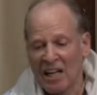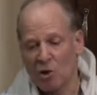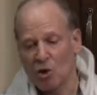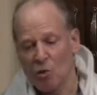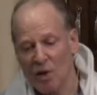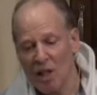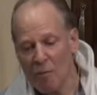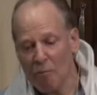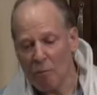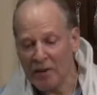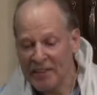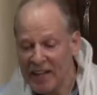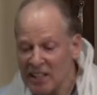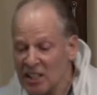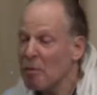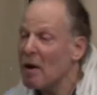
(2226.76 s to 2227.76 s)
to really
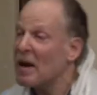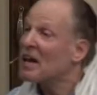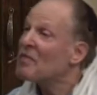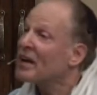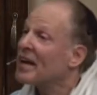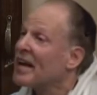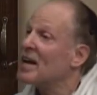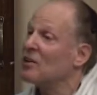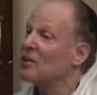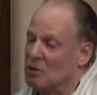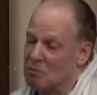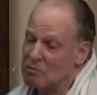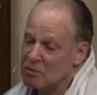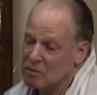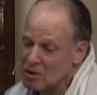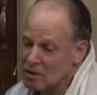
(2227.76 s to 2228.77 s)
participate in the
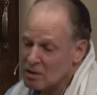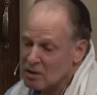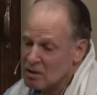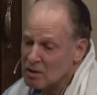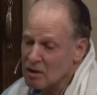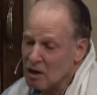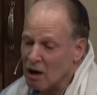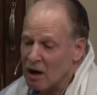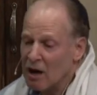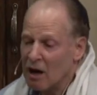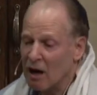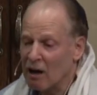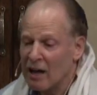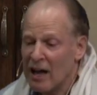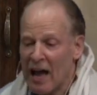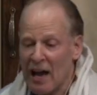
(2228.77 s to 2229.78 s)
kingdom uh, uh,
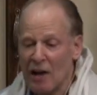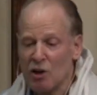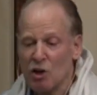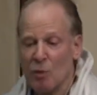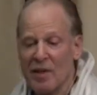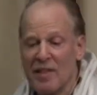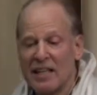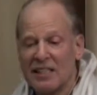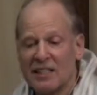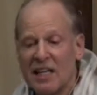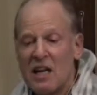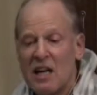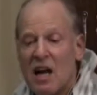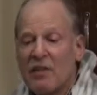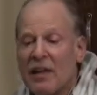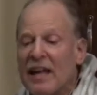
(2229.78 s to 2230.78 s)
and to really see
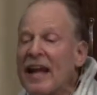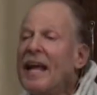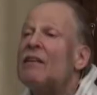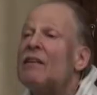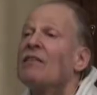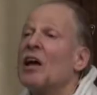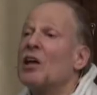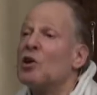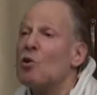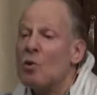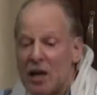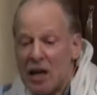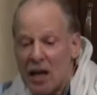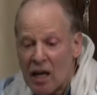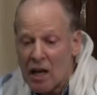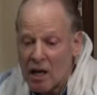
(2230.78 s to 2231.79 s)
the healing that you
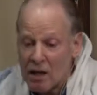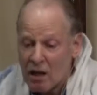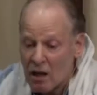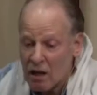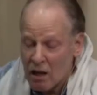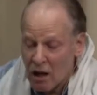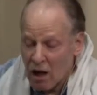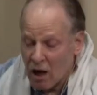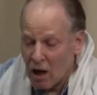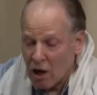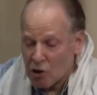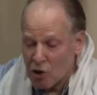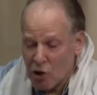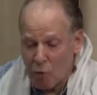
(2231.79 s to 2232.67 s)
need uh, to your